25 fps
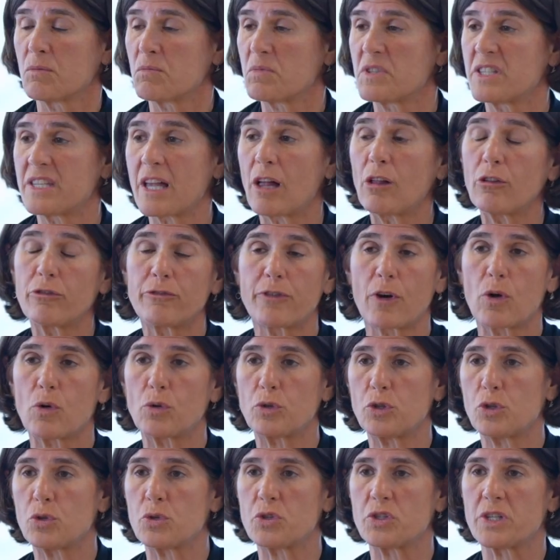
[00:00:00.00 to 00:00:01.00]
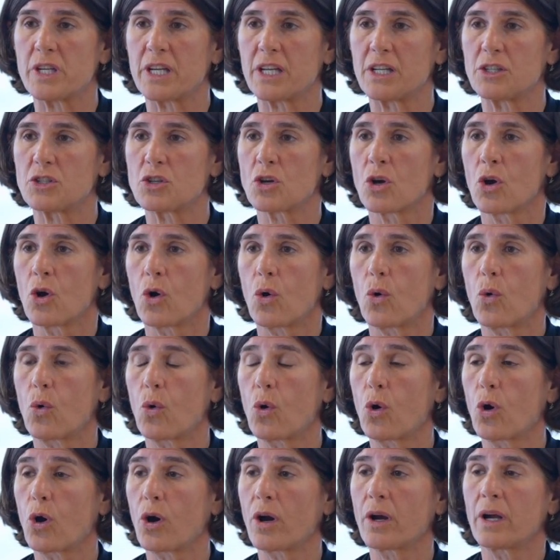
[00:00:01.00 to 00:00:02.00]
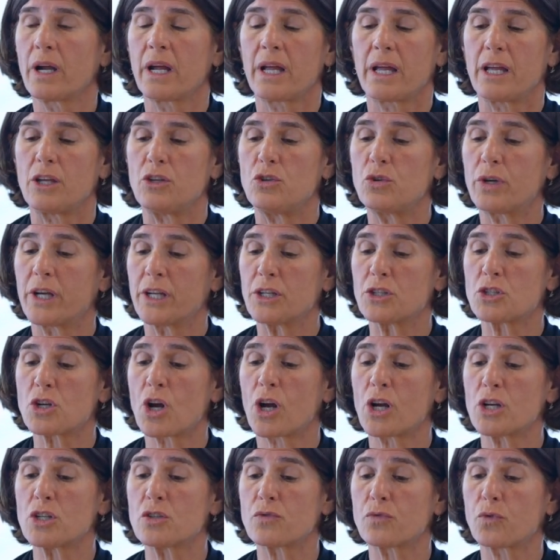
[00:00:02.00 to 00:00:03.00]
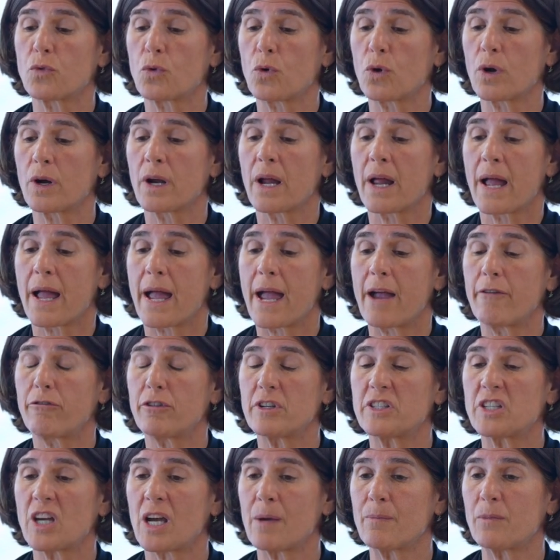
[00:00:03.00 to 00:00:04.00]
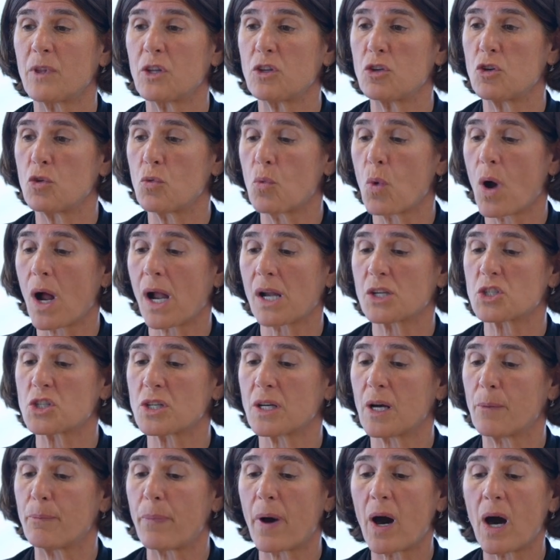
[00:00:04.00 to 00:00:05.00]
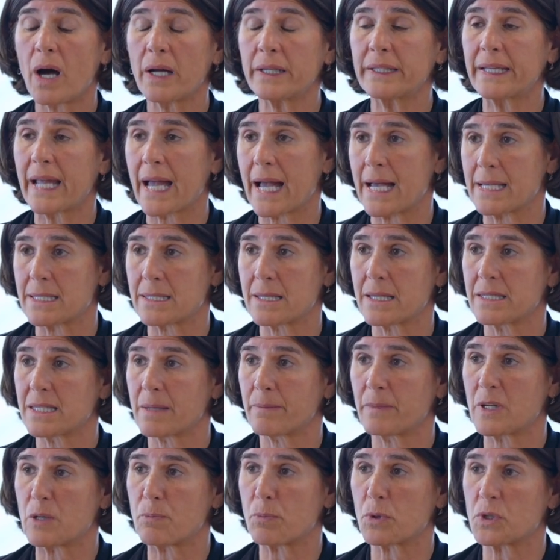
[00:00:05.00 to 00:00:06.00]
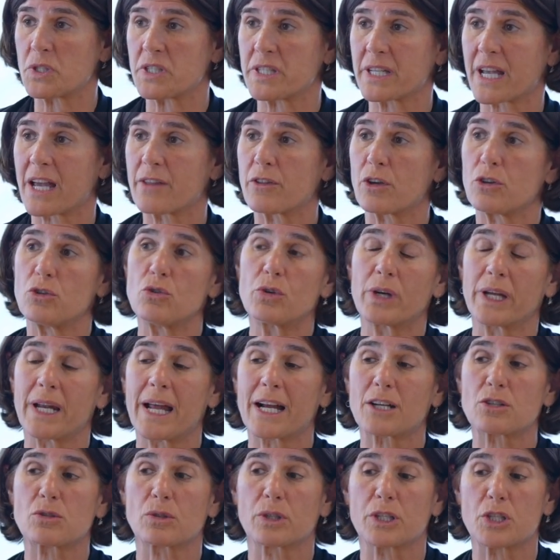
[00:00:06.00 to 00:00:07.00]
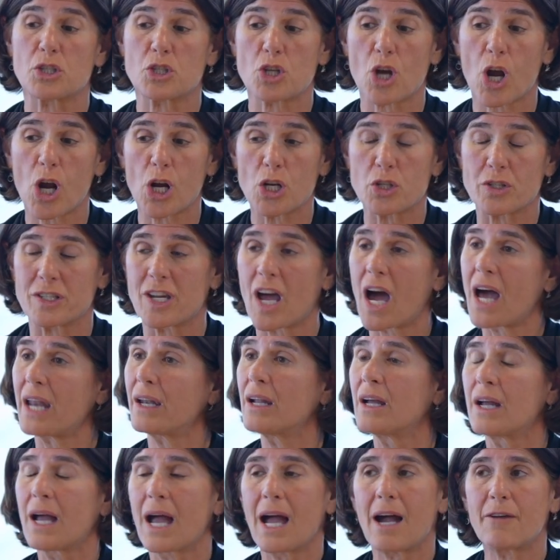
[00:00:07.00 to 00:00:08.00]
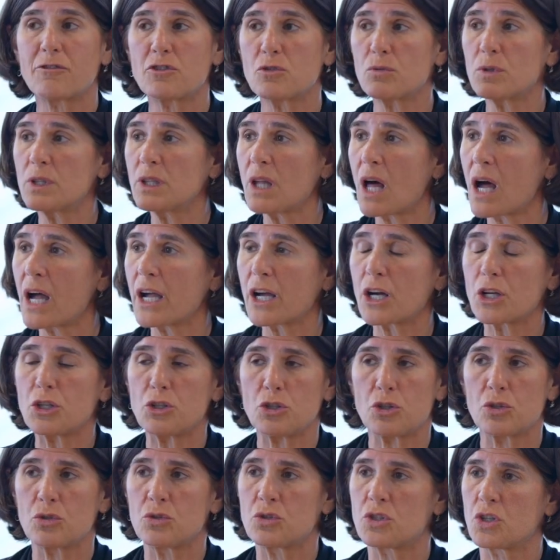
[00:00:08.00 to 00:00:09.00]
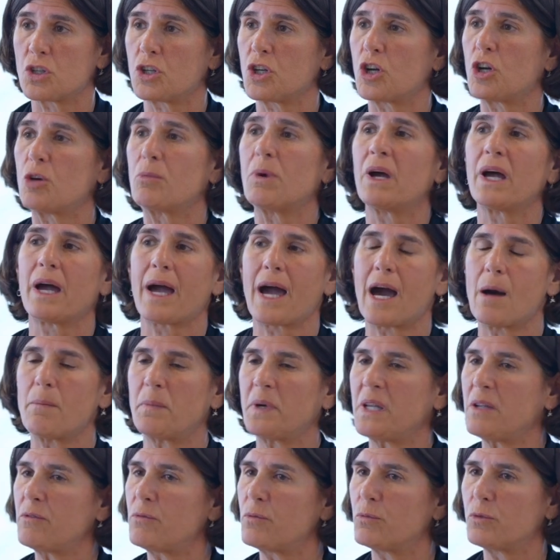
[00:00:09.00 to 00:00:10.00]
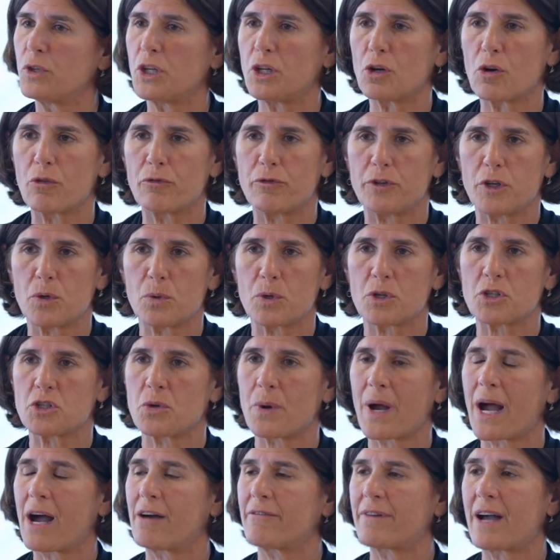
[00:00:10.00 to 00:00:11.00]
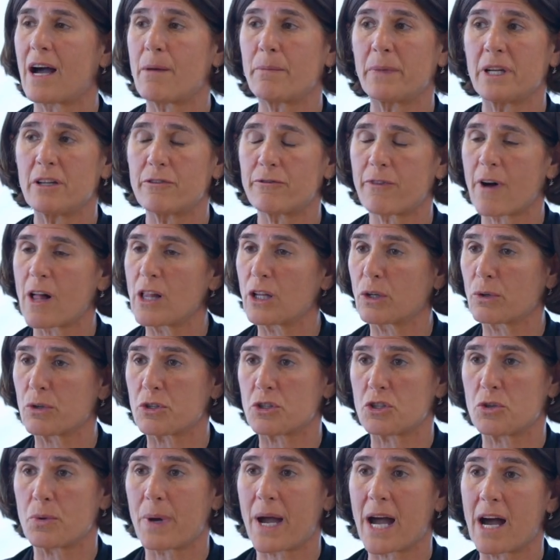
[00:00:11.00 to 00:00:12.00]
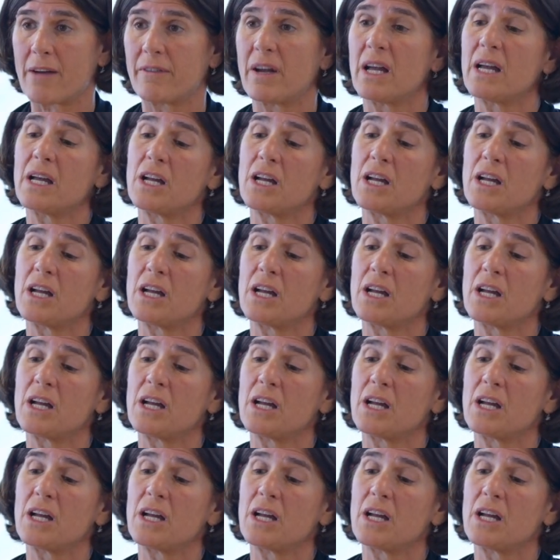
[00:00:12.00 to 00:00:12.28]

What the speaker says: cell phone usage, or you can charge for every time that you watch a podcast that somebody puts together. You can actually charge, not have to rely on YouTube, how many, viewers you have, how many followers you have.